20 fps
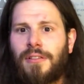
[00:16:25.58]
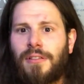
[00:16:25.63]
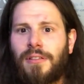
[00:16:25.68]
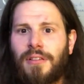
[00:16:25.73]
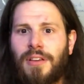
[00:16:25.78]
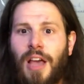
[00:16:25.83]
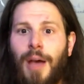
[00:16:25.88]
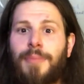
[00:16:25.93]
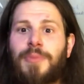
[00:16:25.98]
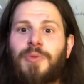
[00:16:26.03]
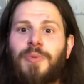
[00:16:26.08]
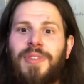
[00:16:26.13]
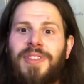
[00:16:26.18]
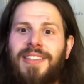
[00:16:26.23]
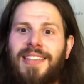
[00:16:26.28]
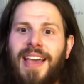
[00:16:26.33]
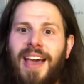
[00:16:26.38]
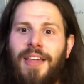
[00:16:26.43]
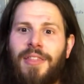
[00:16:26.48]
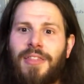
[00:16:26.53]
comes with
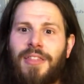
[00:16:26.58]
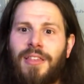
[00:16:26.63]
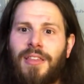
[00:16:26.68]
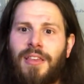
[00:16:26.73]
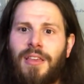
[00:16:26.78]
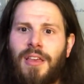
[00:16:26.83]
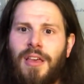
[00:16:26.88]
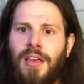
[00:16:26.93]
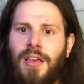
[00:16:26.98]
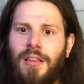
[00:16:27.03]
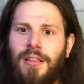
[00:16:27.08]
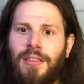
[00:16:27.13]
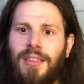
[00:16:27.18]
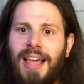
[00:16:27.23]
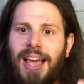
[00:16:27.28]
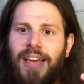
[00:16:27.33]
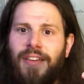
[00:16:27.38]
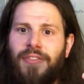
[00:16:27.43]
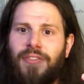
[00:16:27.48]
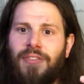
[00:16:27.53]
death.
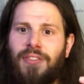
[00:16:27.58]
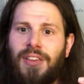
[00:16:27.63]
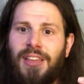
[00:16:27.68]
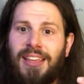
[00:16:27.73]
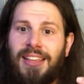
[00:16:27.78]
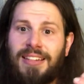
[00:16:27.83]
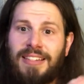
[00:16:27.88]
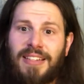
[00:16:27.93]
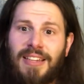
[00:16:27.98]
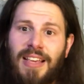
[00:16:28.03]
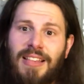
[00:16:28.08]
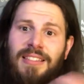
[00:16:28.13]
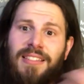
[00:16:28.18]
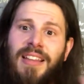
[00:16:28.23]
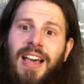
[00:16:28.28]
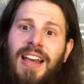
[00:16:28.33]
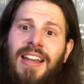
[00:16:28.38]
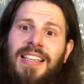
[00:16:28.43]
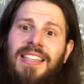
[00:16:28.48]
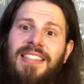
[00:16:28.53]
Life does
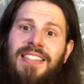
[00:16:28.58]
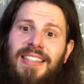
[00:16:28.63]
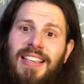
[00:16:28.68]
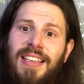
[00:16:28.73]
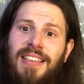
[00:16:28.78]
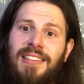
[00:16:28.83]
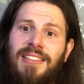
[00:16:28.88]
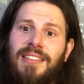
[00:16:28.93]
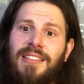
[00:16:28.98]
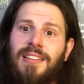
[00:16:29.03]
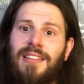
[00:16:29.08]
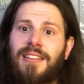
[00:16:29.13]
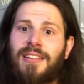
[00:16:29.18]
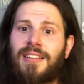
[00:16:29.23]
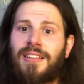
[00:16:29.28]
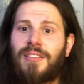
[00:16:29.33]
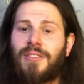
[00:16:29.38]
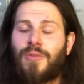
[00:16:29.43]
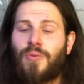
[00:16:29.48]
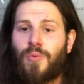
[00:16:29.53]
not exist
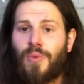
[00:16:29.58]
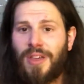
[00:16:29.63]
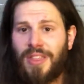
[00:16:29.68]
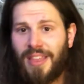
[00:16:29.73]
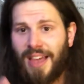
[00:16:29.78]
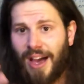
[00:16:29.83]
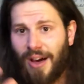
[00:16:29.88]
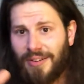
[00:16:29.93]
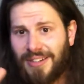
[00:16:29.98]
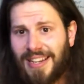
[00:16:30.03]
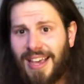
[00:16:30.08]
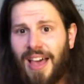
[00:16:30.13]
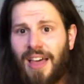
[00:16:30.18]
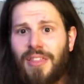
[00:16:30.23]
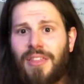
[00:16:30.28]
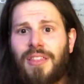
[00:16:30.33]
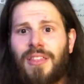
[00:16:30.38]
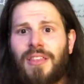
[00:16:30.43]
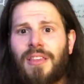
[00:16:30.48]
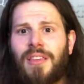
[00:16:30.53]
without
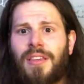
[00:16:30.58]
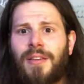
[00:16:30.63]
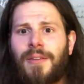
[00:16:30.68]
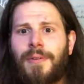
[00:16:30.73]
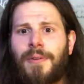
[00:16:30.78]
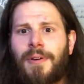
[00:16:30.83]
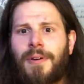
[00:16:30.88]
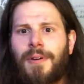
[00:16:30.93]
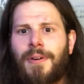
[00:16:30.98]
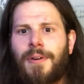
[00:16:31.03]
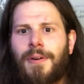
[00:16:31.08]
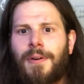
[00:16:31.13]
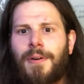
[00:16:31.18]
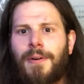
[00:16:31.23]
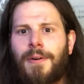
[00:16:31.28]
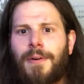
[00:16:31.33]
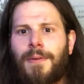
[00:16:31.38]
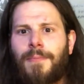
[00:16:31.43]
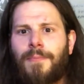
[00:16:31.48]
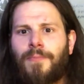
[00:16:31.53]
death.
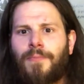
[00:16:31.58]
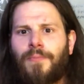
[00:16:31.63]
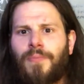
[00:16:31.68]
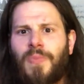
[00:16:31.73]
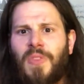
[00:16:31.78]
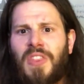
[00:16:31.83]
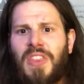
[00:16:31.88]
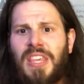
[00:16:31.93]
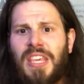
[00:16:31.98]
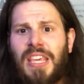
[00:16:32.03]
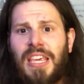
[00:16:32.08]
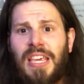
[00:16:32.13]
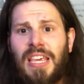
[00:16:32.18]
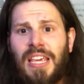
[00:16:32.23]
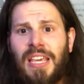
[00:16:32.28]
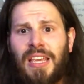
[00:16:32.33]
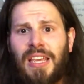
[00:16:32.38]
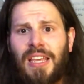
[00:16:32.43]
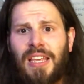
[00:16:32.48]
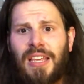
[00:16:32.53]

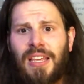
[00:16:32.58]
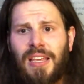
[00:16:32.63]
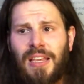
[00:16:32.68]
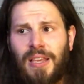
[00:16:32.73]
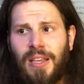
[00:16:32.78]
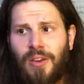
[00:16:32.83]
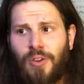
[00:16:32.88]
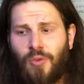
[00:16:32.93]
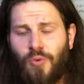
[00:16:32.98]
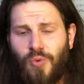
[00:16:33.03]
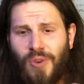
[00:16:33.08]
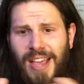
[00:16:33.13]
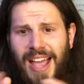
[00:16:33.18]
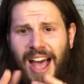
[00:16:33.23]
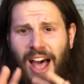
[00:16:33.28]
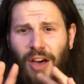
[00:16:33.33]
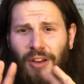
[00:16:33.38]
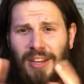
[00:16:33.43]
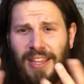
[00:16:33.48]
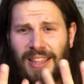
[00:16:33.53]
The
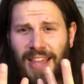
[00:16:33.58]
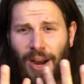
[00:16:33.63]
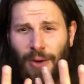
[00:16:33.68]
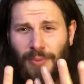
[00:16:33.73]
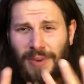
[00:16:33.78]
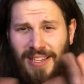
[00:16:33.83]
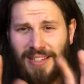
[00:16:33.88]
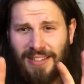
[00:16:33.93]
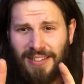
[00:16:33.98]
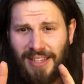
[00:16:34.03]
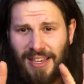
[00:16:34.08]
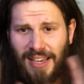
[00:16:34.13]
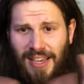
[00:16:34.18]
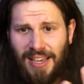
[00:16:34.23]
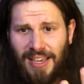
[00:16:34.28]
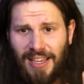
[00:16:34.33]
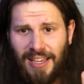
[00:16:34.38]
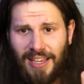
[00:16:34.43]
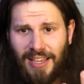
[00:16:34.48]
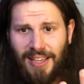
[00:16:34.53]
reality that we
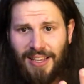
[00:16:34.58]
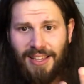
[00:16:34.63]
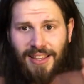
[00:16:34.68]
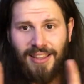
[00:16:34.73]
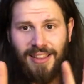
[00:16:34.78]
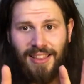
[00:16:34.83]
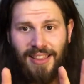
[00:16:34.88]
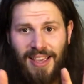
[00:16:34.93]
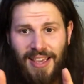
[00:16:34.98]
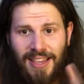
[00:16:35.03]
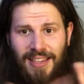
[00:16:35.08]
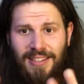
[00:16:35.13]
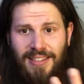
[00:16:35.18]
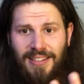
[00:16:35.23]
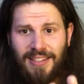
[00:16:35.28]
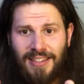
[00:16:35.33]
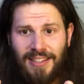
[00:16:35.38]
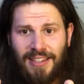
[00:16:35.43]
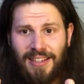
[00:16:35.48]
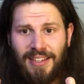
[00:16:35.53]
see,
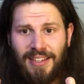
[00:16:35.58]
it